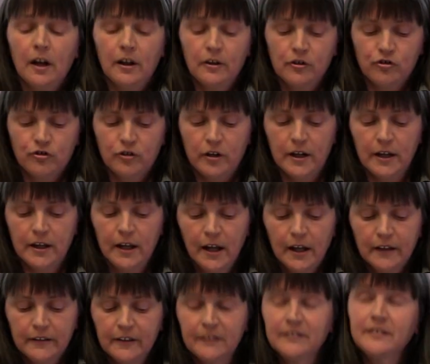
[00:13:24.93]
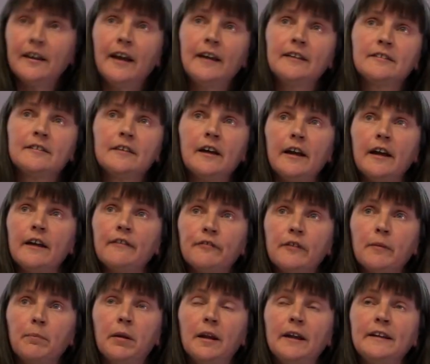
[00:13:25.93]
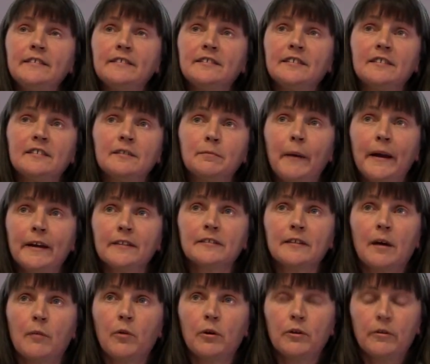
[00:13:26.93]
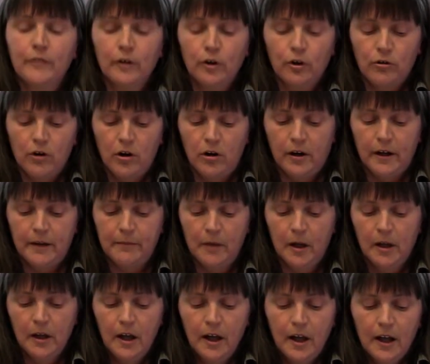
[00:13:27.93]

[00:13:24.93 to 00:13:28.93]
country that says that if the police suspect someone of a crime,